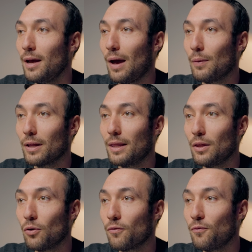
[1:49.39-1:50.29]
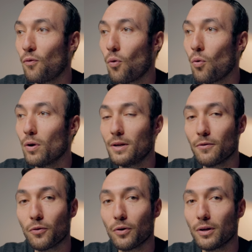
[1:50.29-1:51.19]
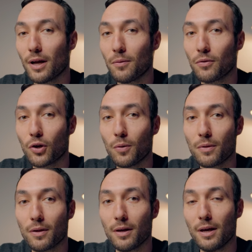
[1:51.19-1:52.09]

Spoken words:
and we can see those 4 different types of scopes.